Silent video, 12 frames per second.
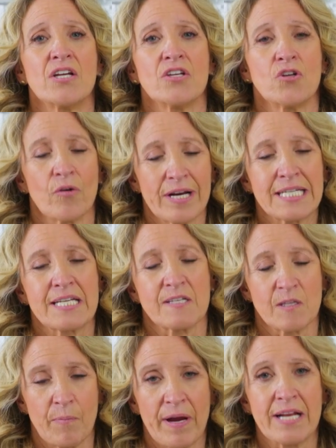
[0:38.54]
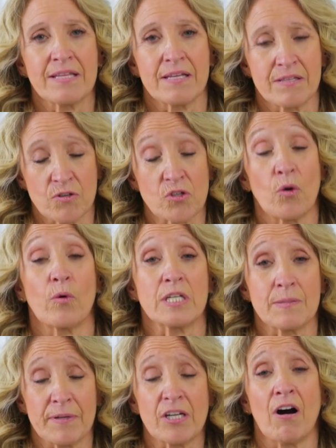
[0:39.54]
you're anticipating that there's going
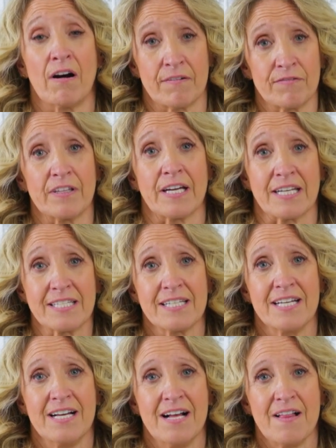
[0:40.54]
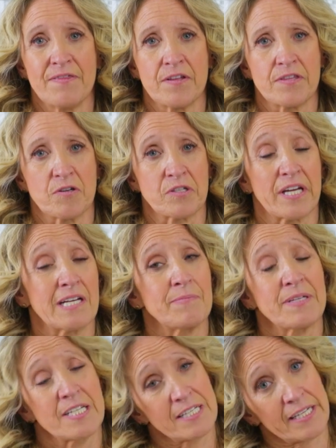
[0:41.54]
to be conflict, that there's going to
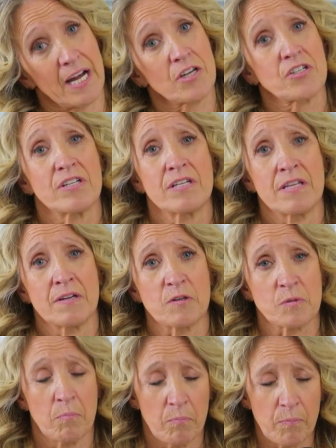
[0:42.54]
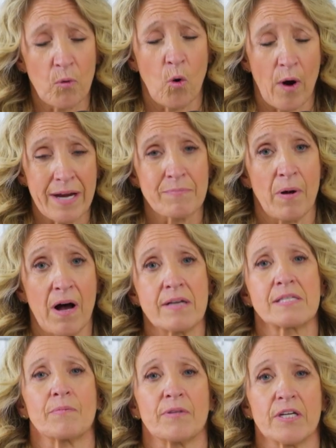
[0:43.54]
be discussion, and there's quite
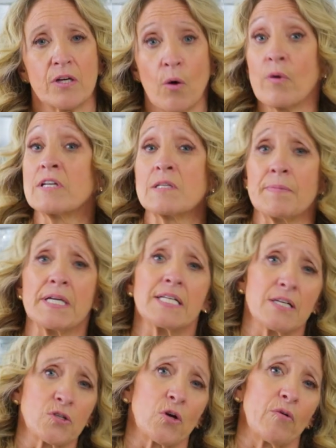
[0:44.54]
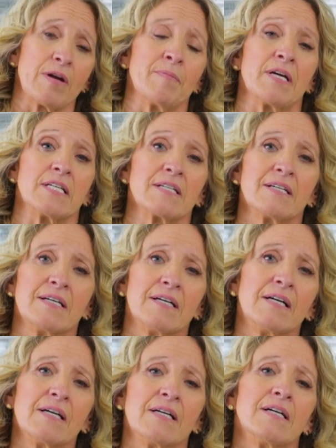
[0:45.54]
possibly going to be a disagreement.
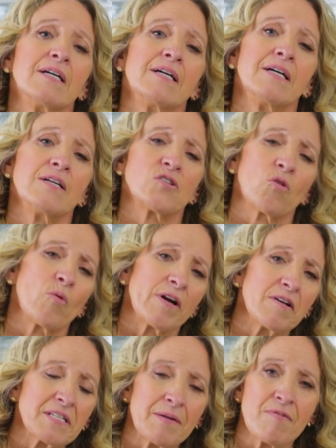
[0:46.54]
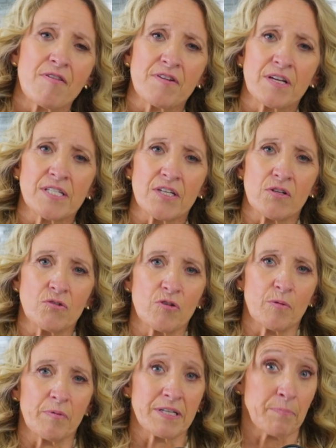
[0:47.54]
So what are some of the things that you do
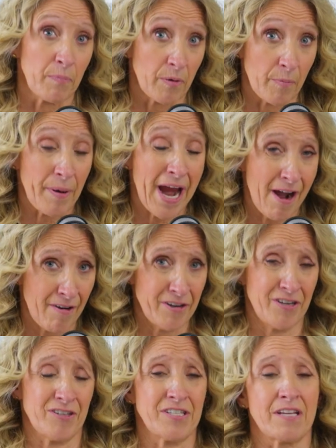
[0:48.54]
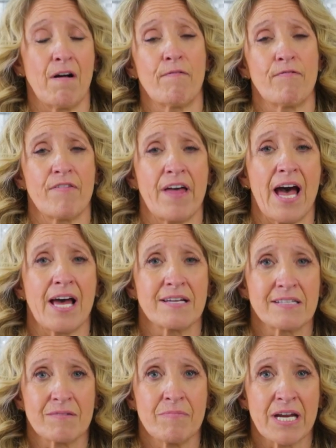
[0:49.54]
to prepare yourself for
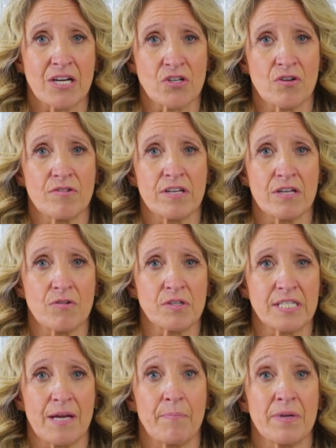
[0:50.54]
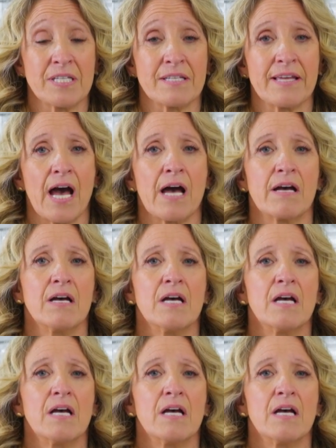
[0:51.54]
that, to make sure that you step into that